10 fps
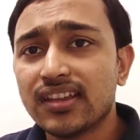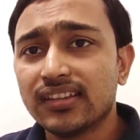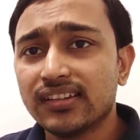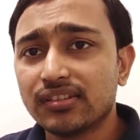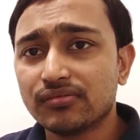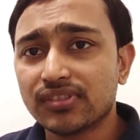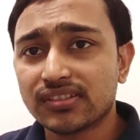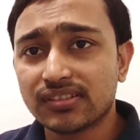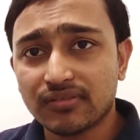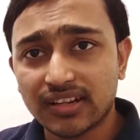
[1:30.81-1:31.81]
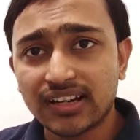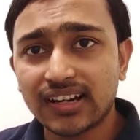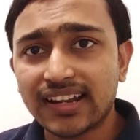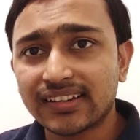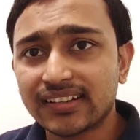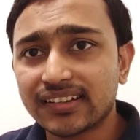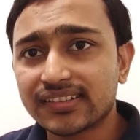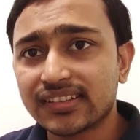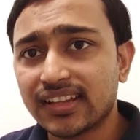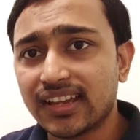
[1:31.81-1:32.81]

it uses a wired LAN connection,